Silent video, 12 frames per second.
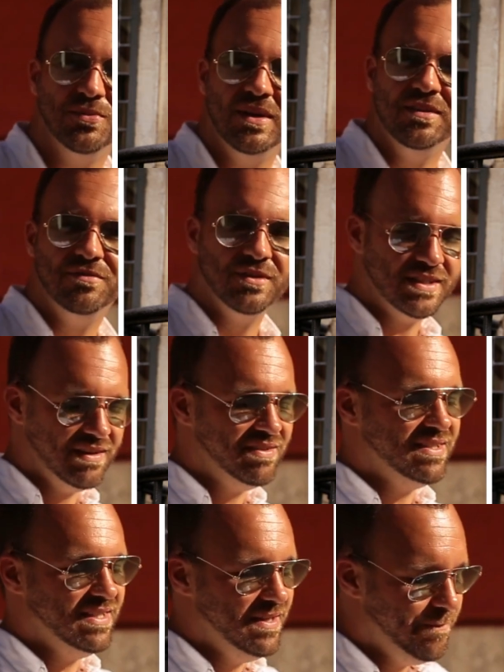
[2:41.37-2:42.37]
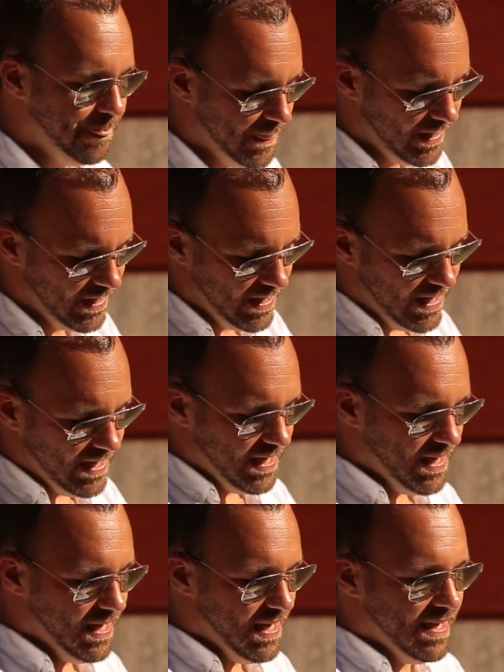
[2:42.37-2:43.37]
24-70
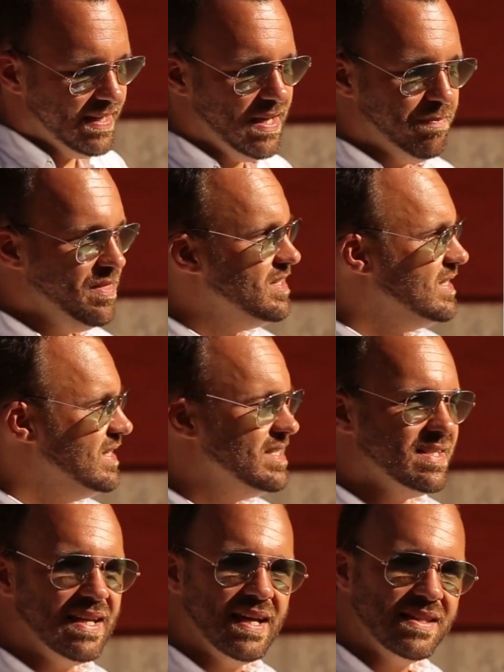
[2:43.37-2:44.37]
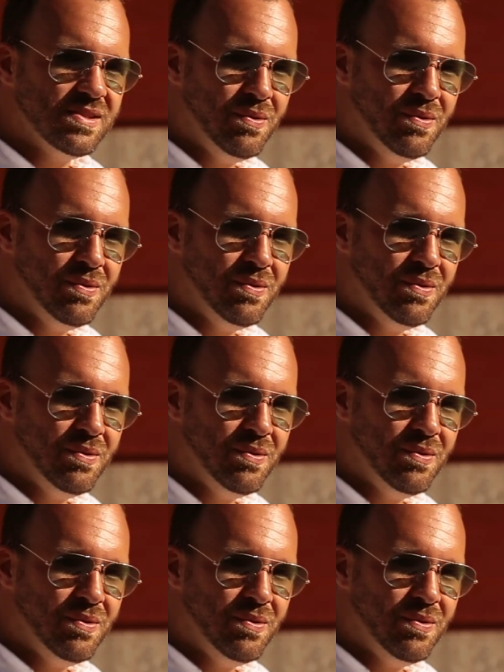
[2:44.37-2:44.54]
and keep this instead.